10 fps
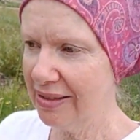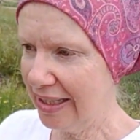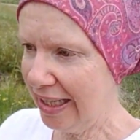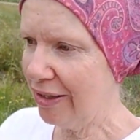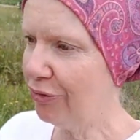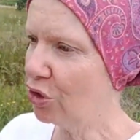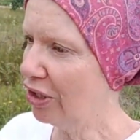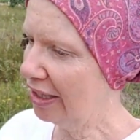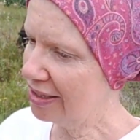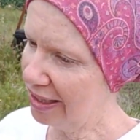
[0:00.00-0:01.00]
care for
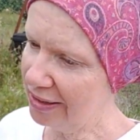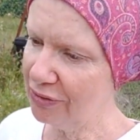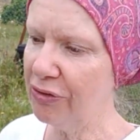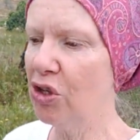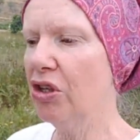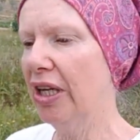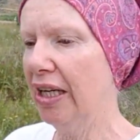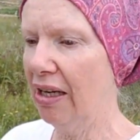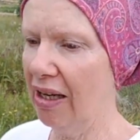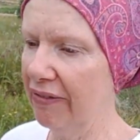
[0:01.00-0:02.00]
it, tend for
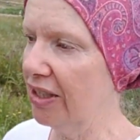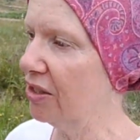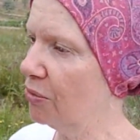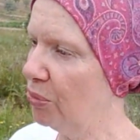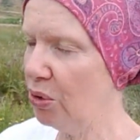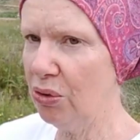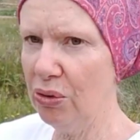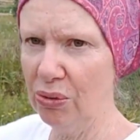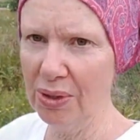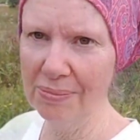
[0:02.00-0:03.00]
it, harvest. Woohoo!